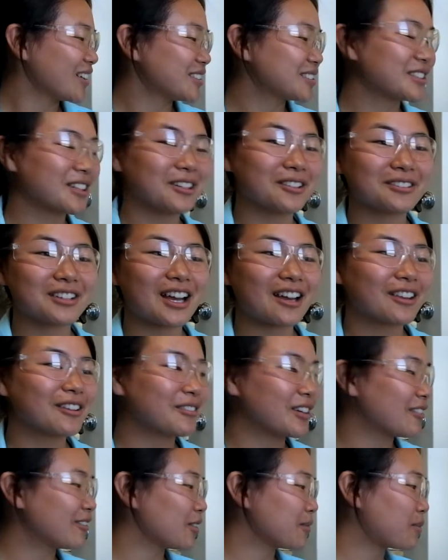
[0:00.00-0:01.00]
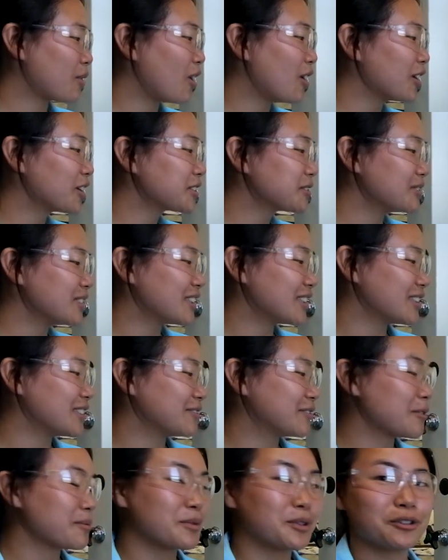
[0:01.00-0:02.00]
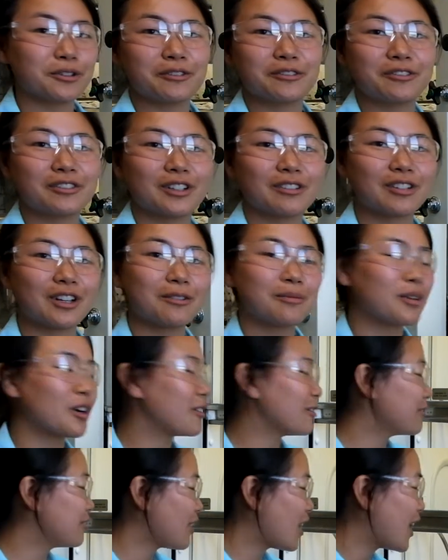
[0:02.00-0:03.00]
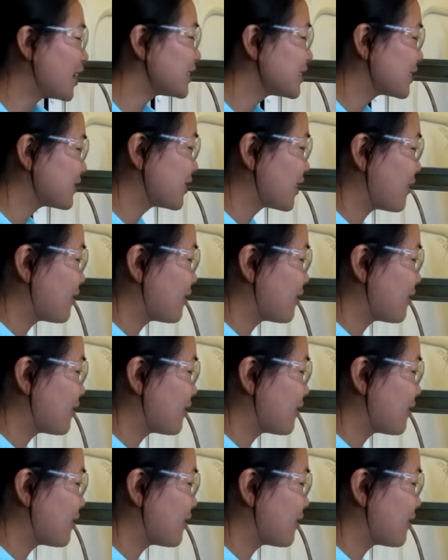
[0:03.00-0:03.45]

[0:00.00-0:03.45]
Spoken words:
So now that we have our product, we can remove the round bottom flask